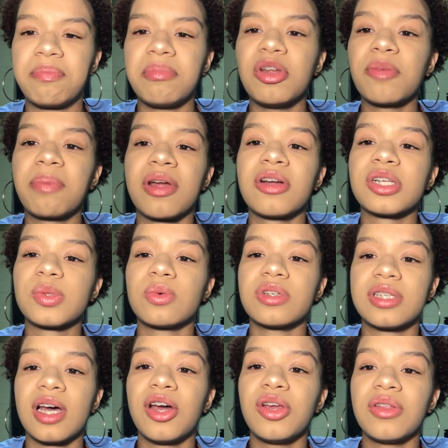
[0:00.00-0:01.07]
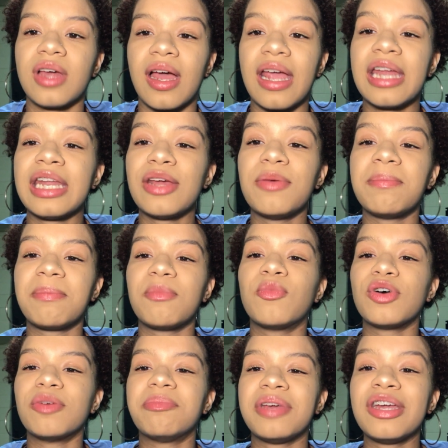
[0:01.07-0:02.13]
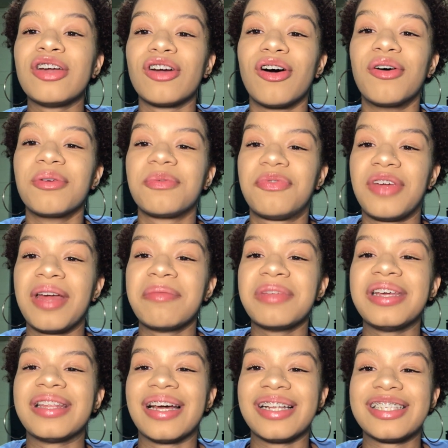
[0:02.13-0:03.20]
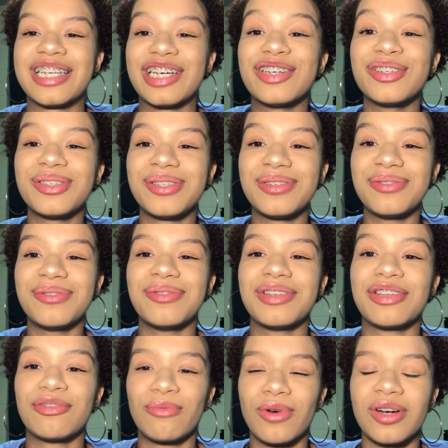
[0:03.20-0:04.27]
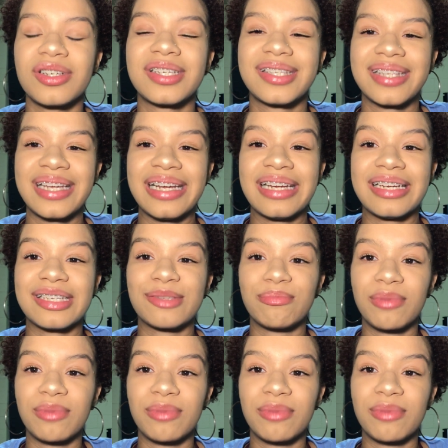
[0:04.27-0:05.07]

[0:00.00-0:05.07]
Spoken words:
your parents will tell you that, and it will be your own family that tells you the worst things.